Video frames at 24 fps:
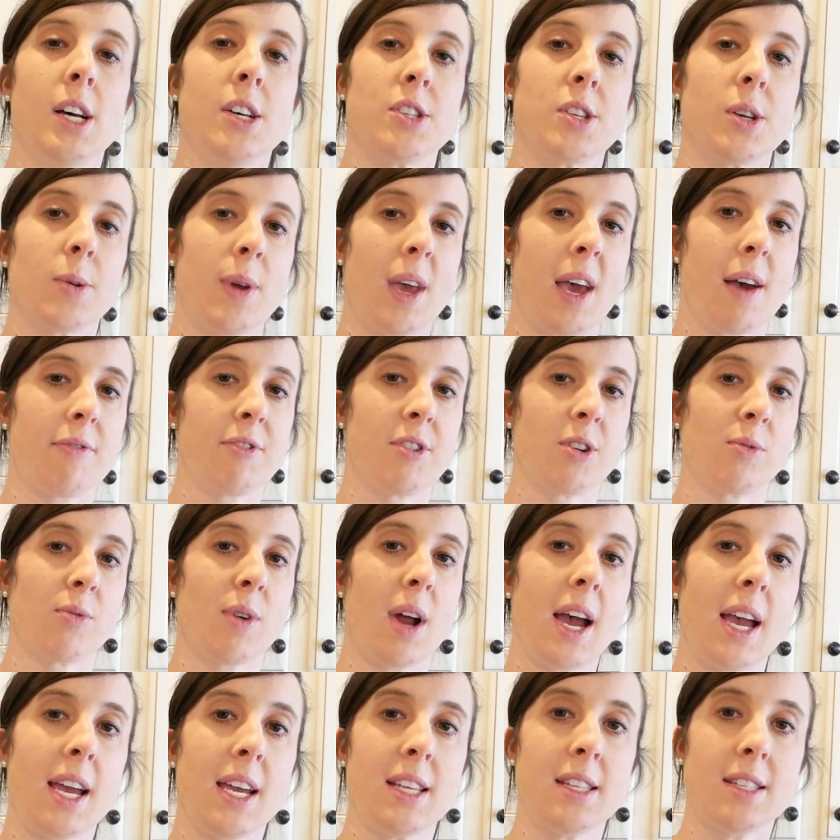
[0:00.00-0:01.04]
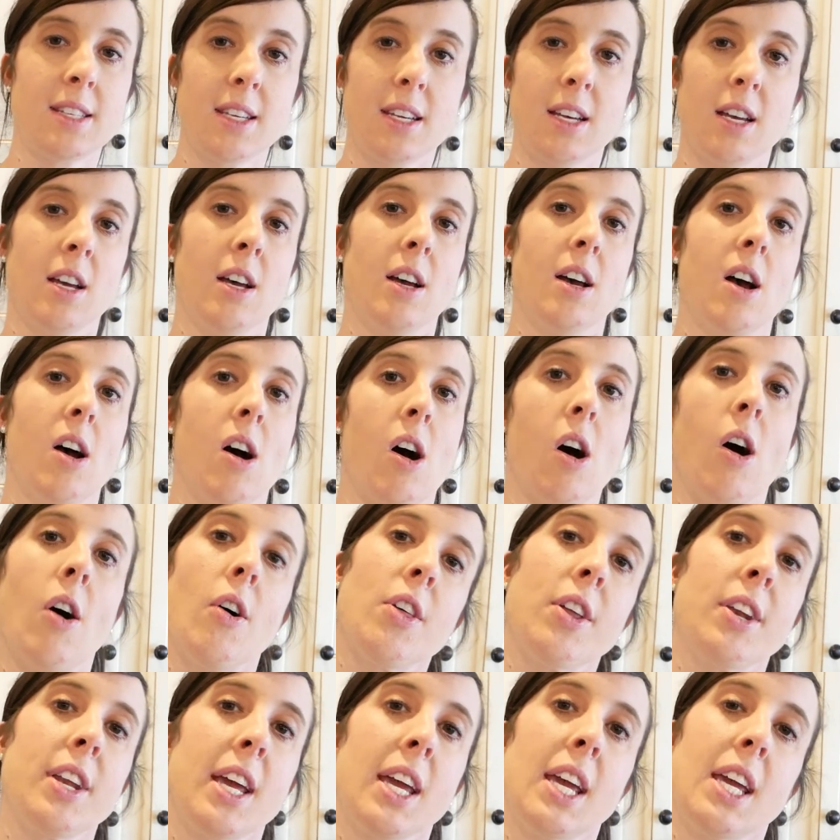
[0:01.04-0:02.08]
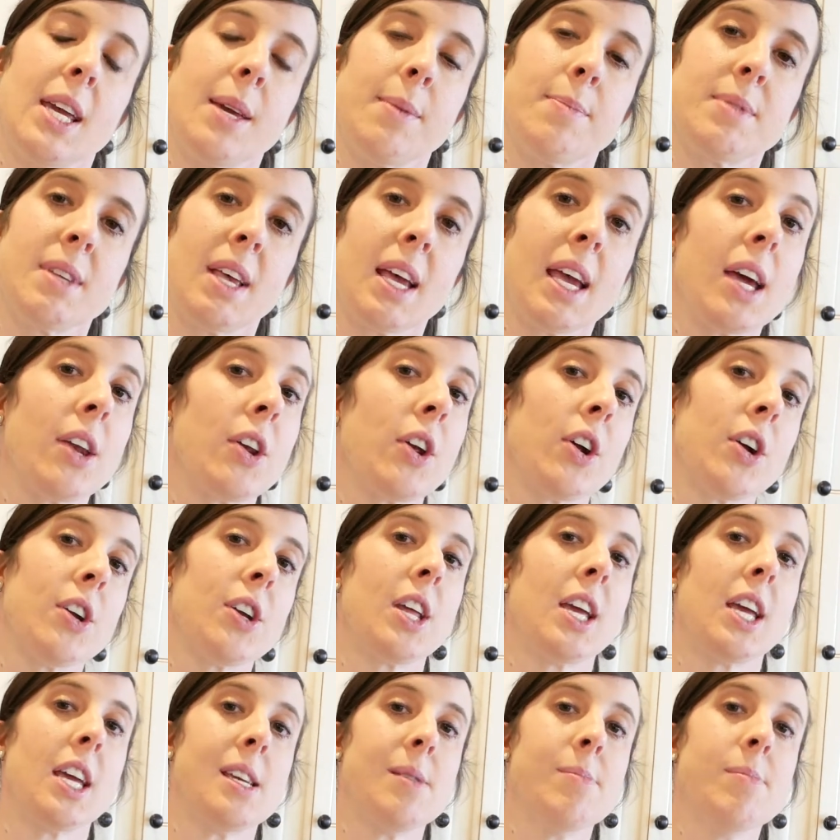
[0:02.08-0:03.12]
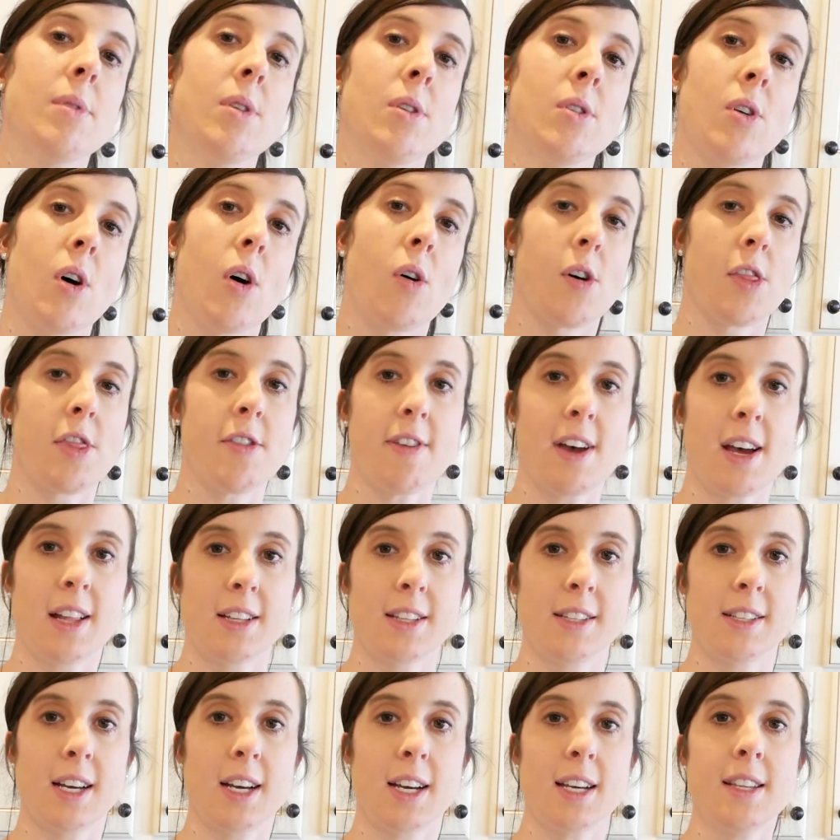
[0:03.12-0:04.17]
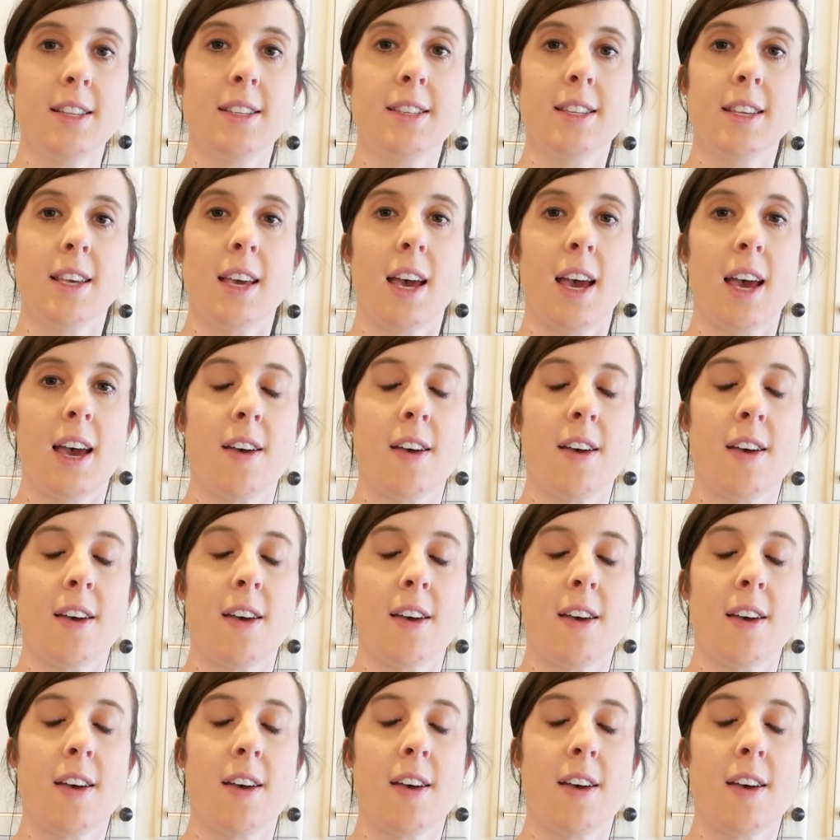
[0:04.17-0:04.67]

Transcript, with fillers: So we have to write all the names and her name on the Valentines.